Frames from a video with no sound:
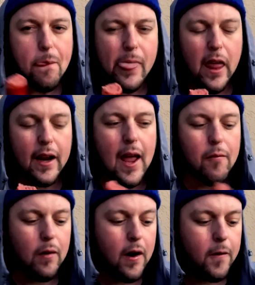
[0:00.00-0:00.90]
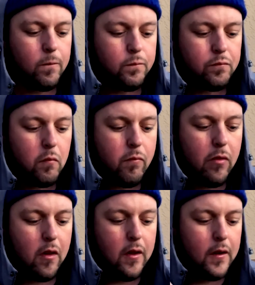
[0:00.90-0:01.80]
the campfire.
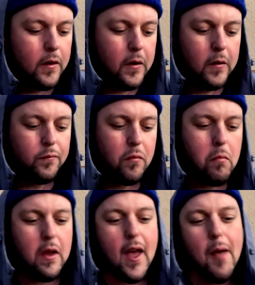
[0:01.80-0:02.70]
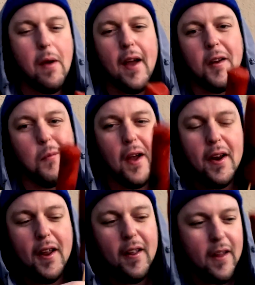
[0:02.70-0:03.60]
But yeah, back in my
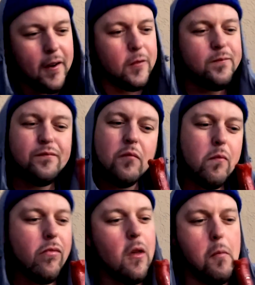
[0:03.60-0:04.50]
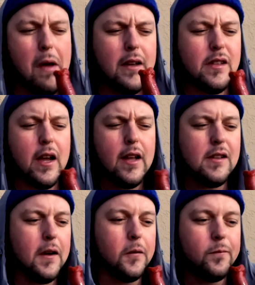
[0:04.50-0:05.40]
day, like past nights, like